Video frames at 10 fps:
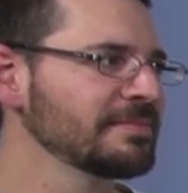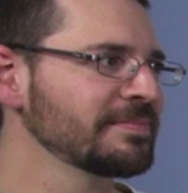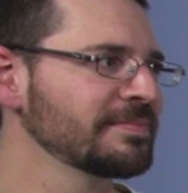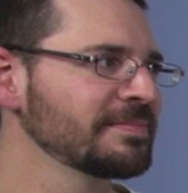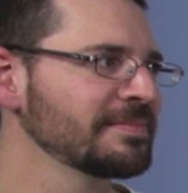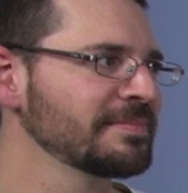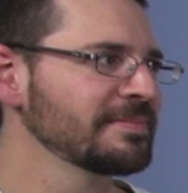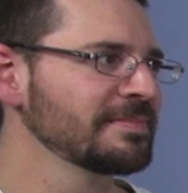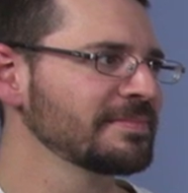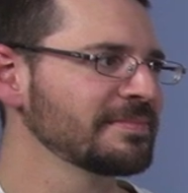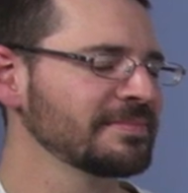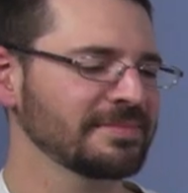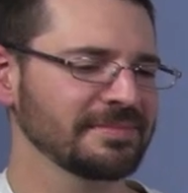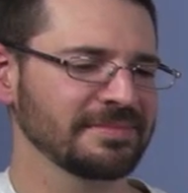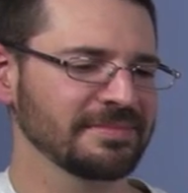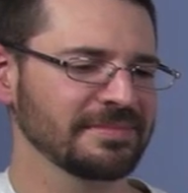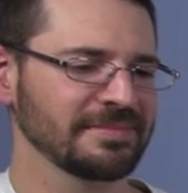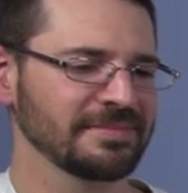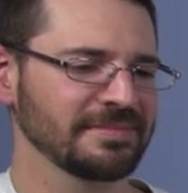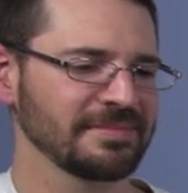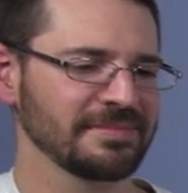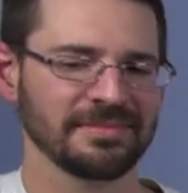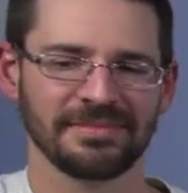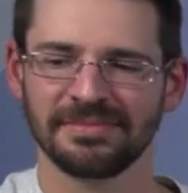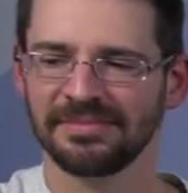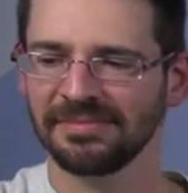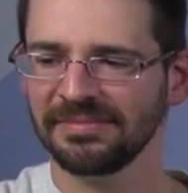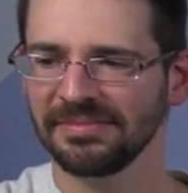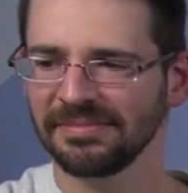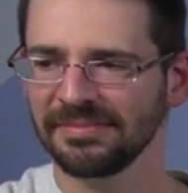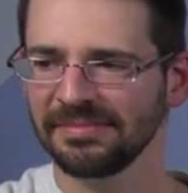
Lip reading: No words are spoken by the person on screen.